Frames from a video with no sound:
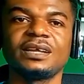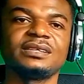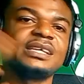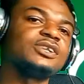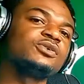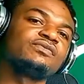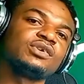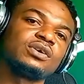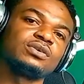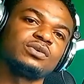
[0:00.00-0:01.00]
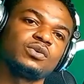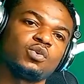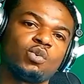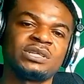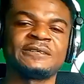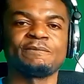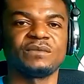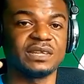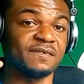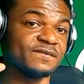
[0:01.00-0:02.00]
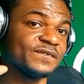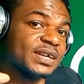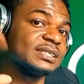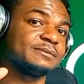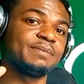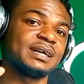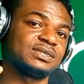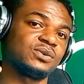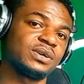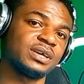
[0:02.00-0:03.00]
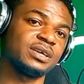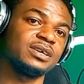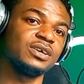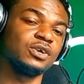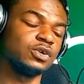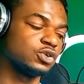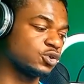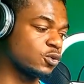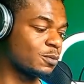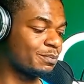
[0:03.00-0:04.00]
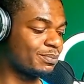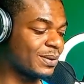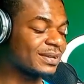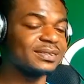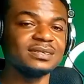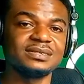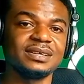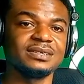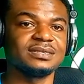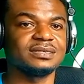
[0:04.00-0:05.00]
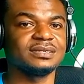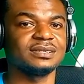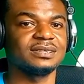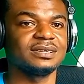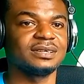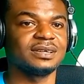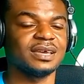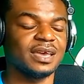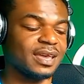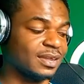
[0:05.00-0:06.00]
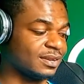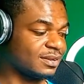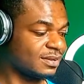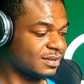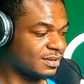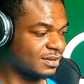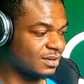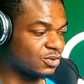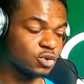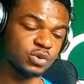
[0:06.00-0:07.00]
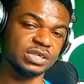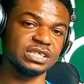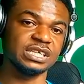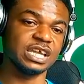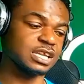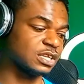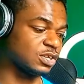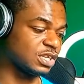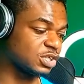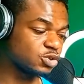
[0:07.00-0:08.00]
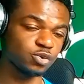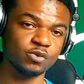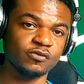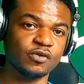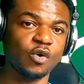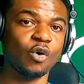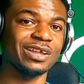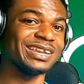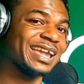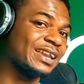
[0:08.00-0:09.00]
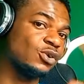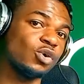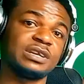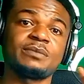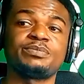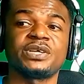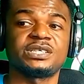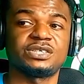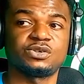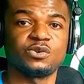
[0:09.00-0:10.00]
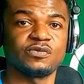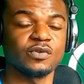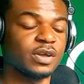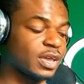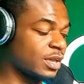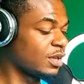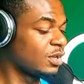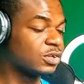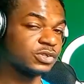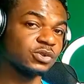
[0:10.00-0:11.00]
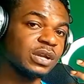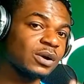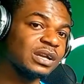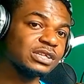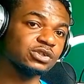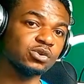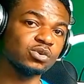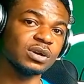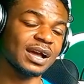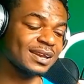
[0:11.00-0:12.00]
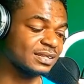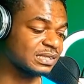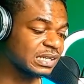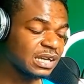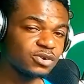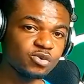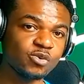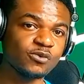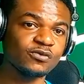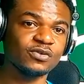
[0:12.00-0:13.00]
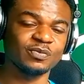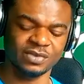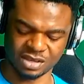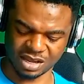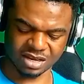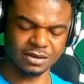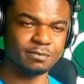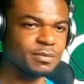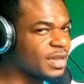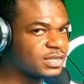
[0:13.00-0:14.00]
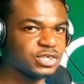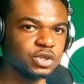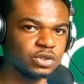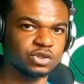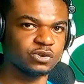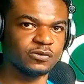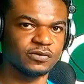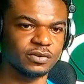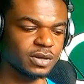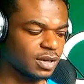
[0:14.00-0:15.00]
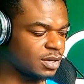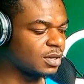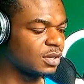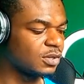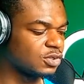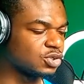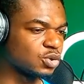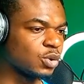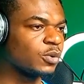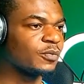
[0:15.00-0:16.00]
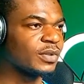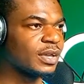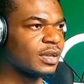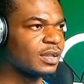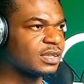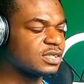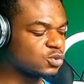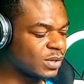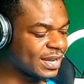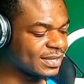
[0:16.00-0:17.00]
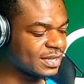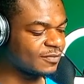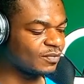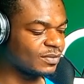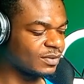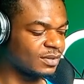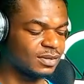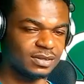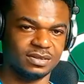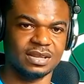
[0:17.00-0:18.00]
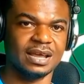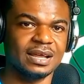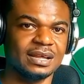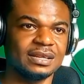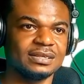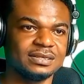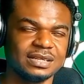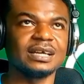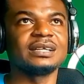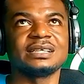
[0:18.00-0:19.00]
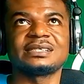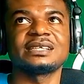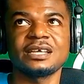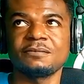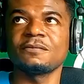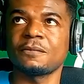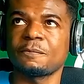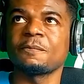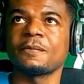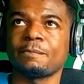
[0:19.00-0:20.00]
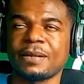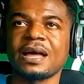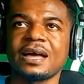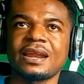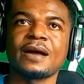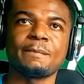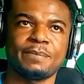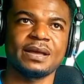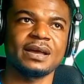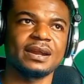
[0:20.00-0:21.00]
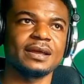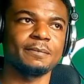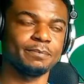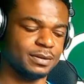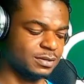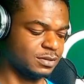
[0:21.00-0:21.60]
Then you've done with the first part. Okay, so practice this and use it in this groove or in any other praises groove. Okay, so now let's look at the second groove and the main serious groove. Okay, so this is what I did. Dun, dun, the same. Para, para, pa.